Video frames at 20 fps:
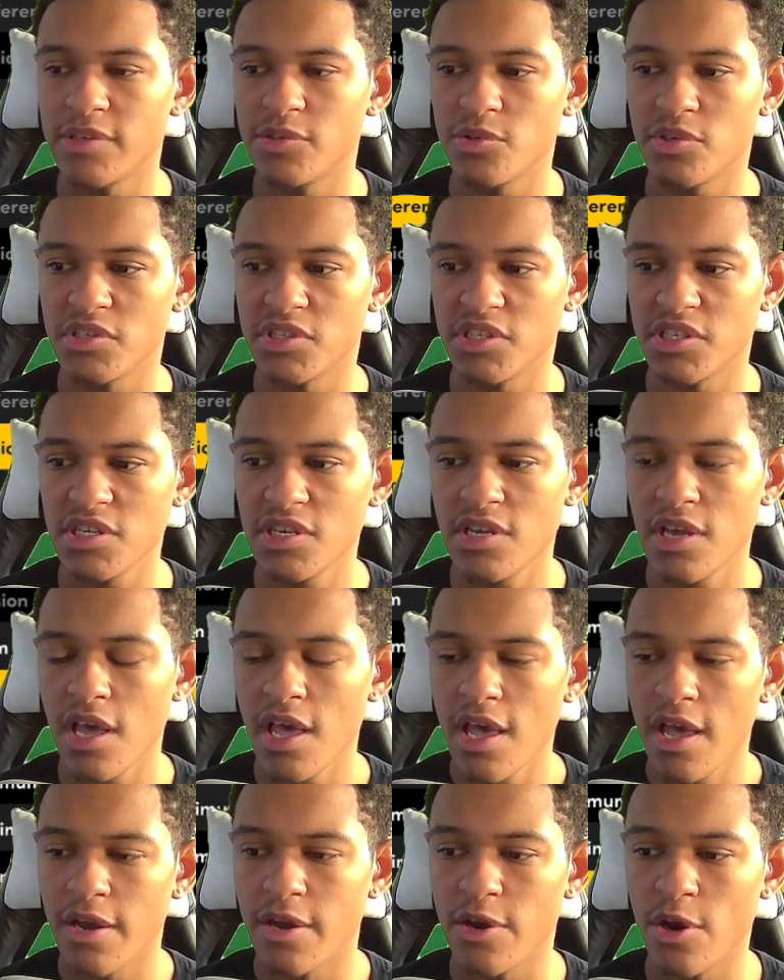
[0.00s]
As you can see,
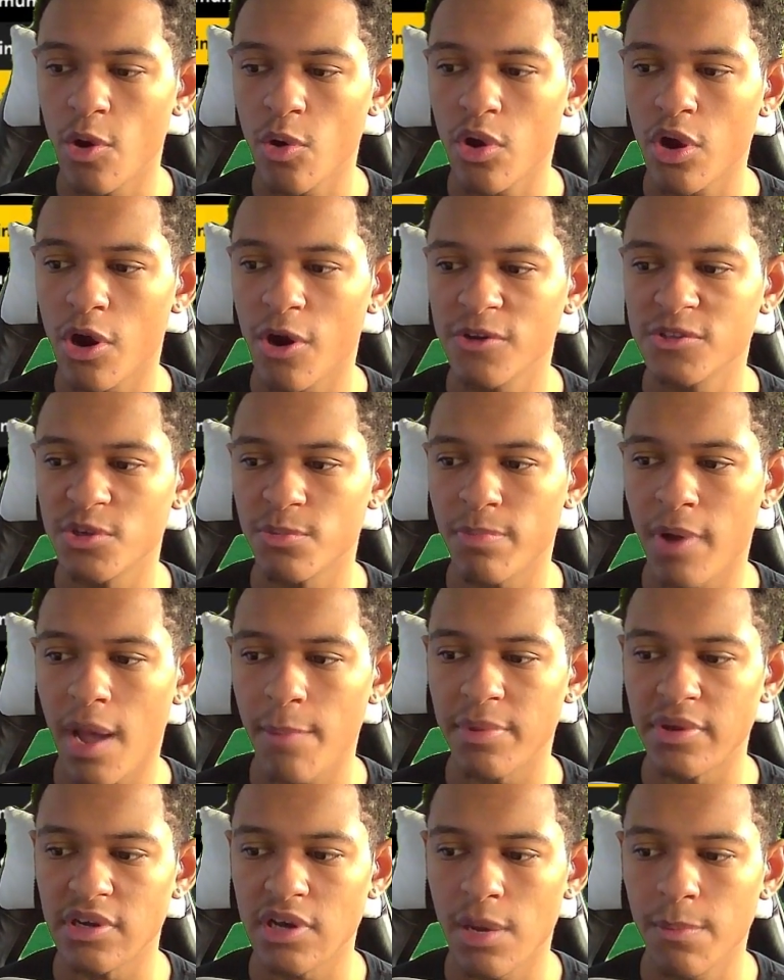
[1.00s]
no cards are
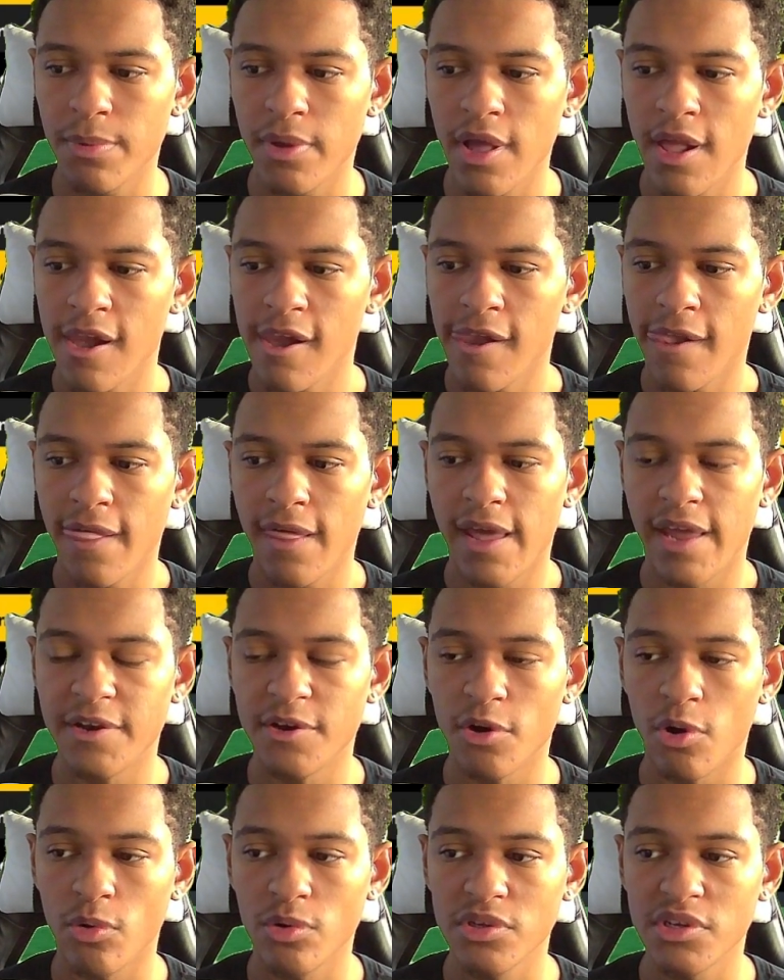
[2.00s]
popping up and
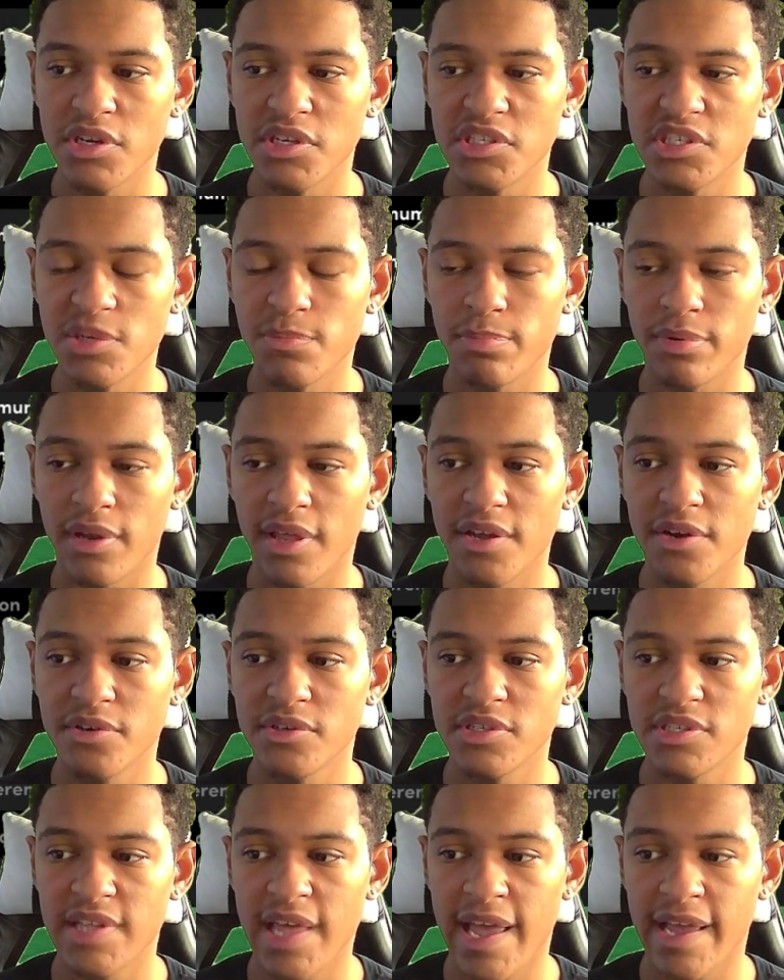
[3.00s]
you're only going to see
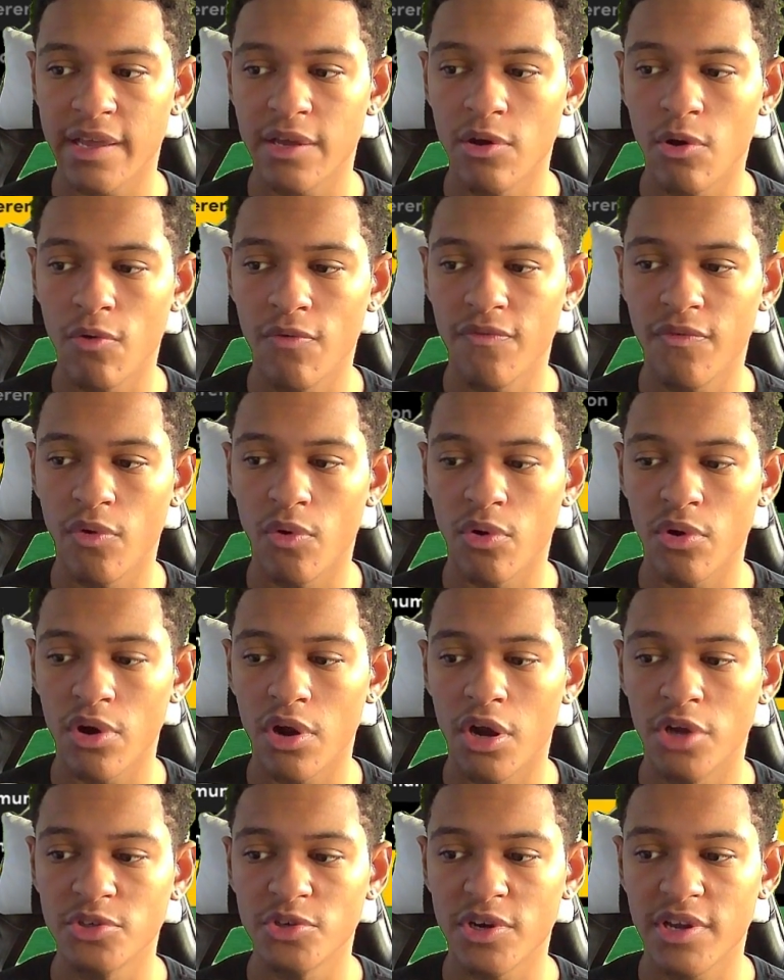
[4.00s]
players that go for
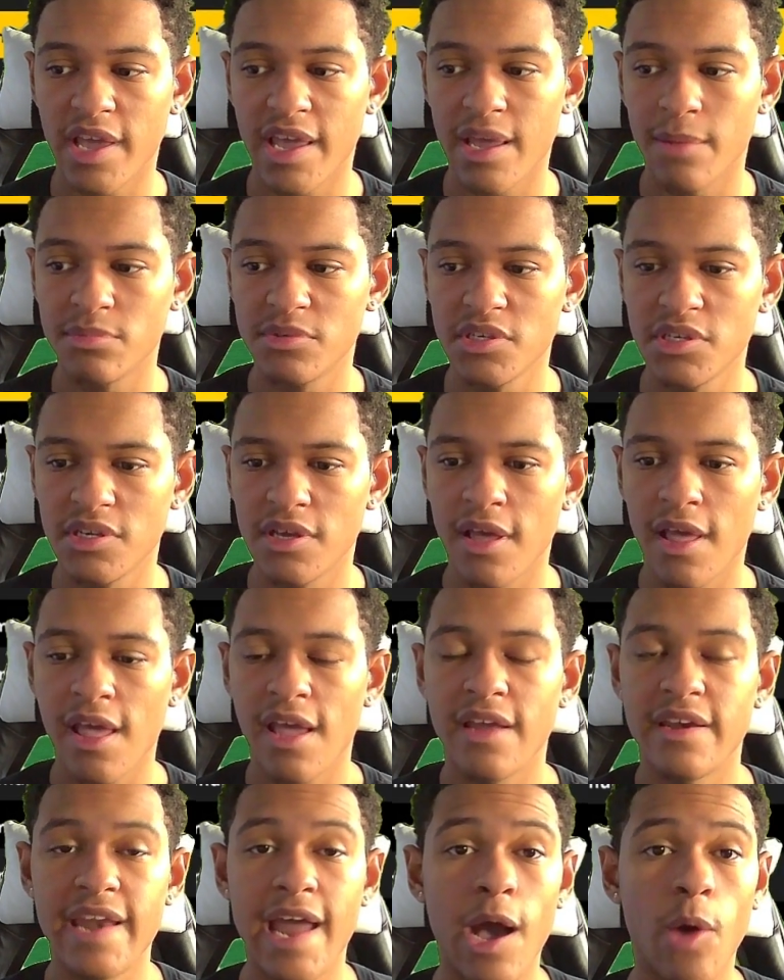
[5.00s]
100 KMT.
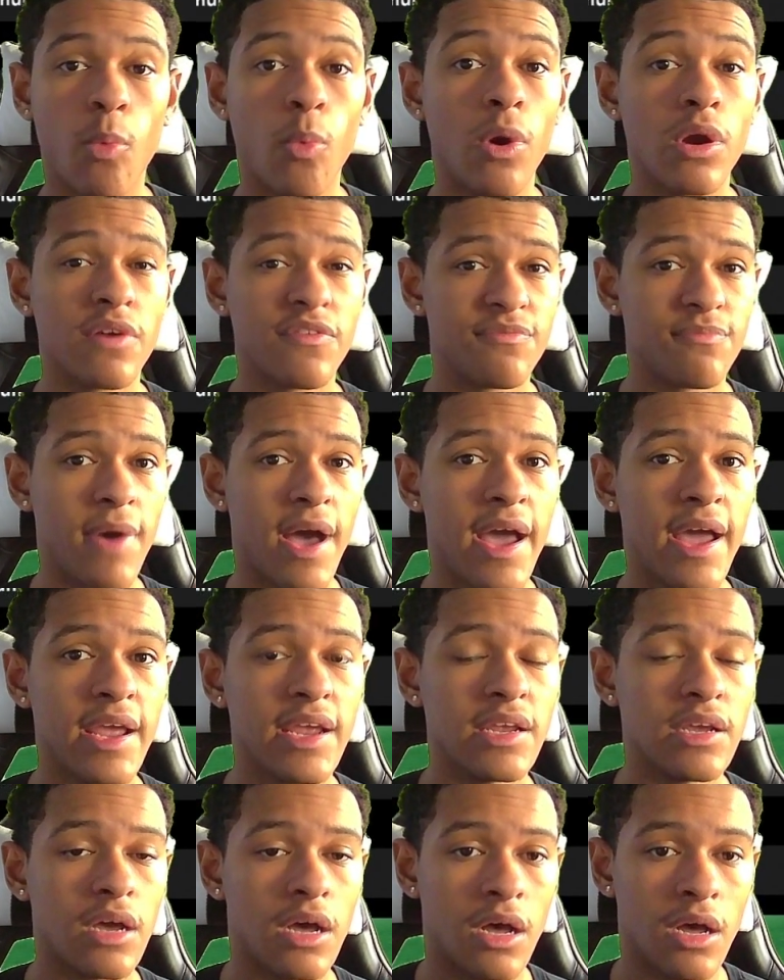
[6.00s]
Now, one of
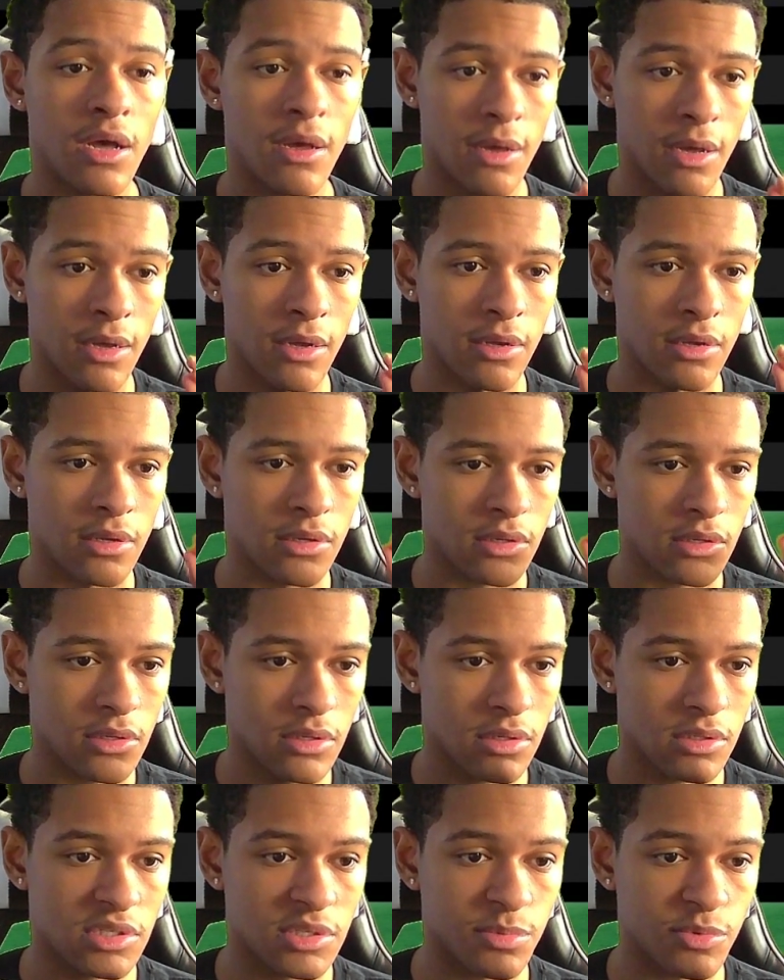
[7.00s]
my uh,
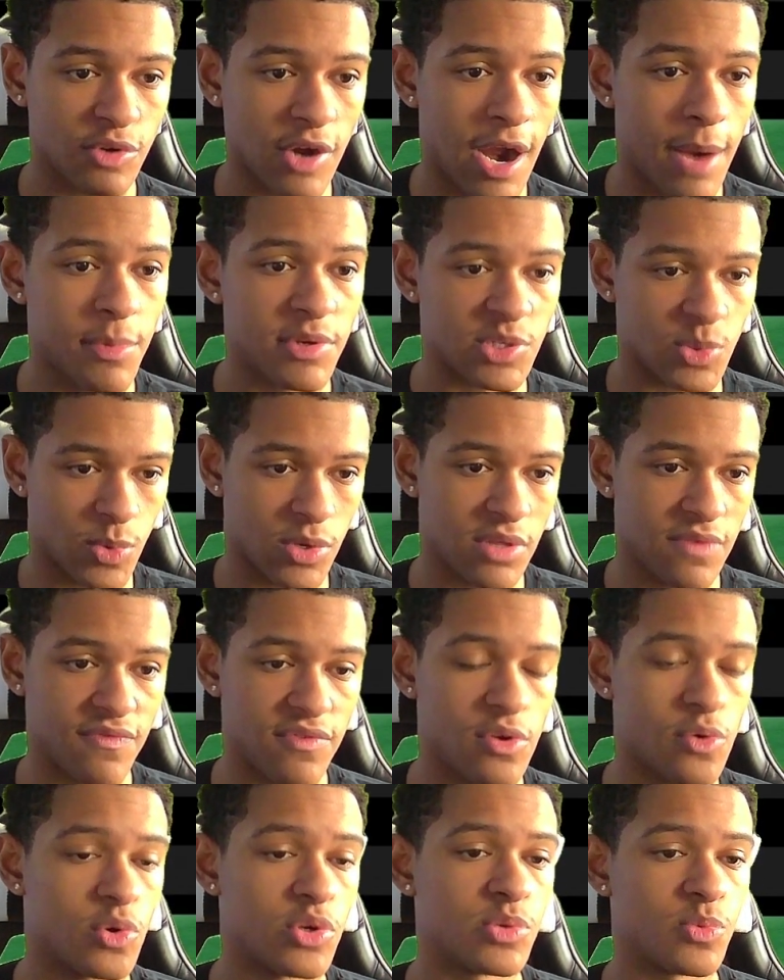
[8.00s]
subscribers and one of the
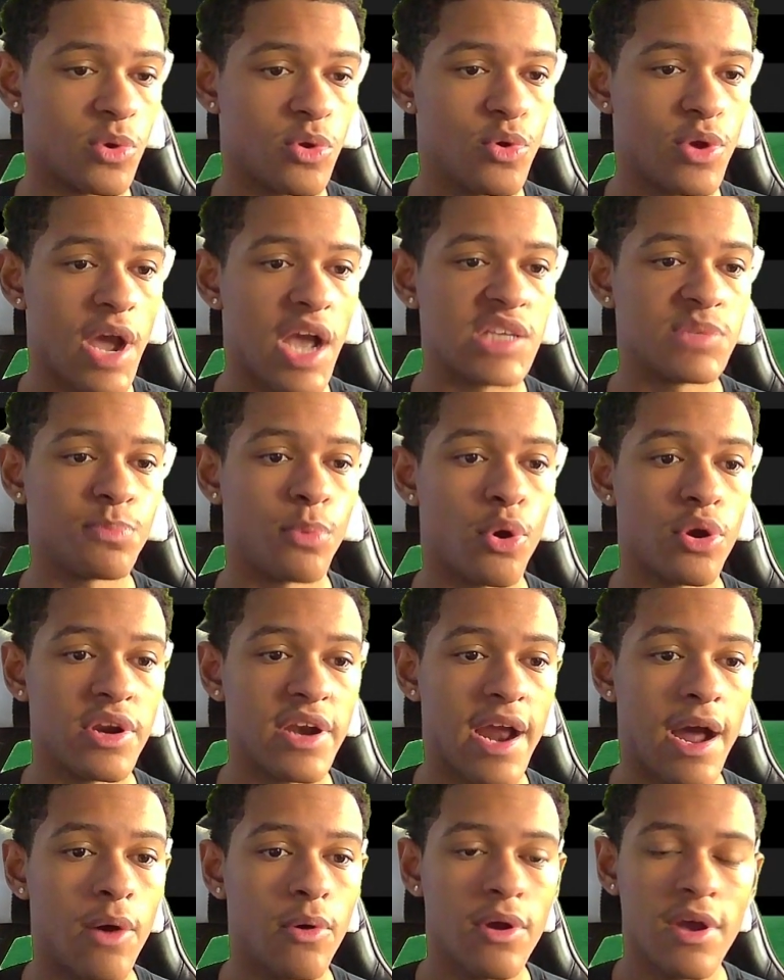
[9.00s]
viewers, one of you guys
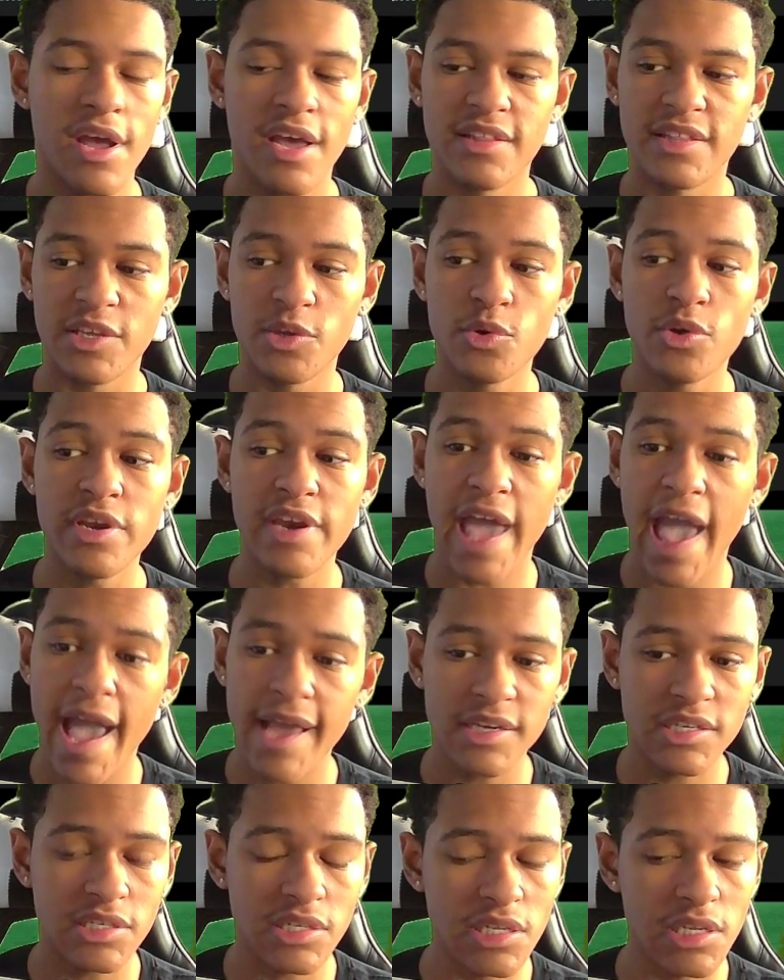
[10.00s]
pointed out that you can
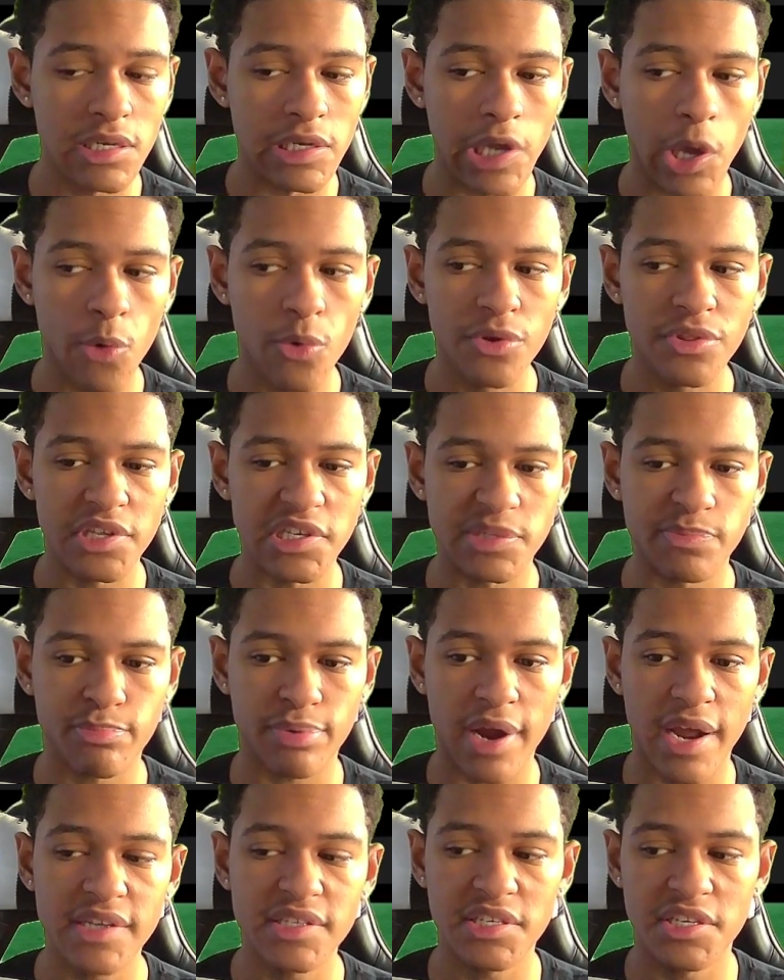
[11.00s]
actually lower this
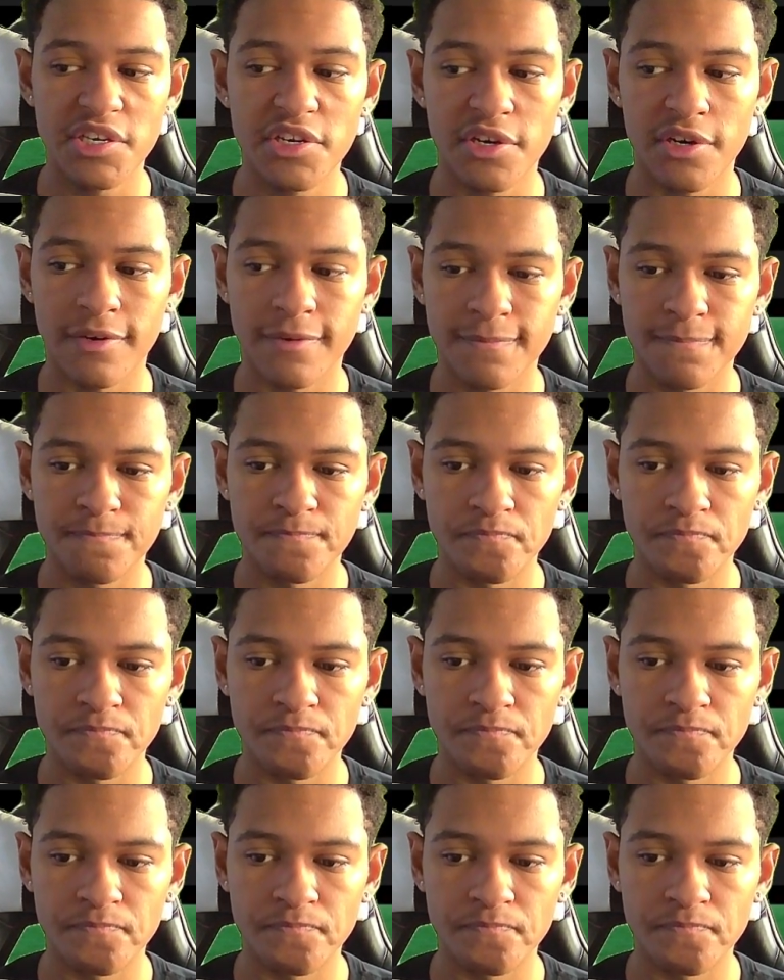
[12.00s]
price here